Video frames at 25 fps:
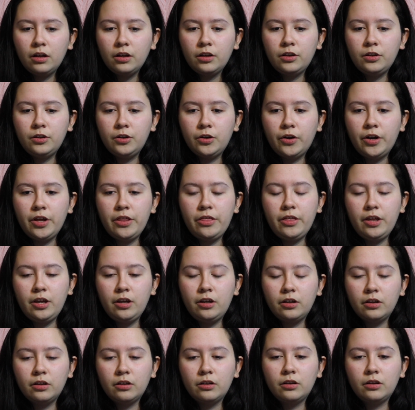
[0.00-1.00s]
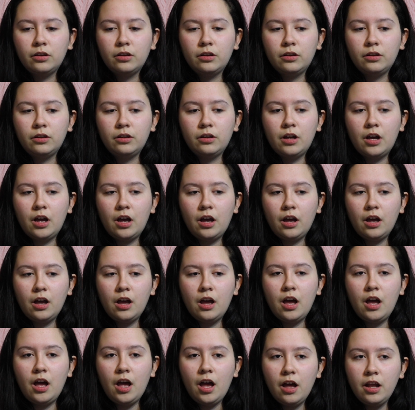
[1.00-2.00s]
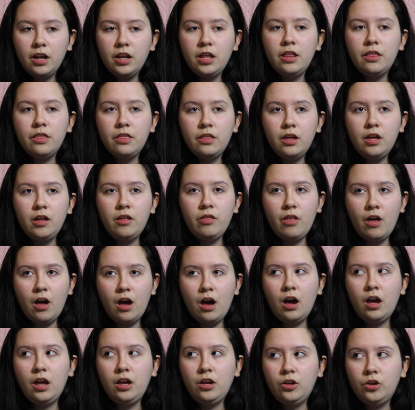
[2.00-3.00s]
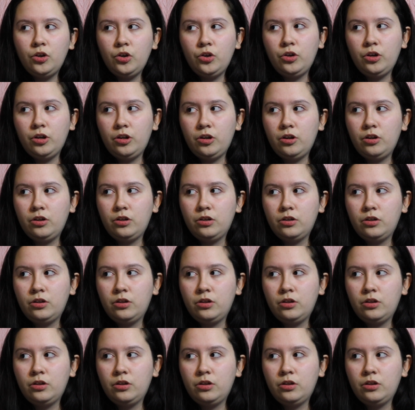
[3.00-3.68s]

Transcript: you know, I think anything that I could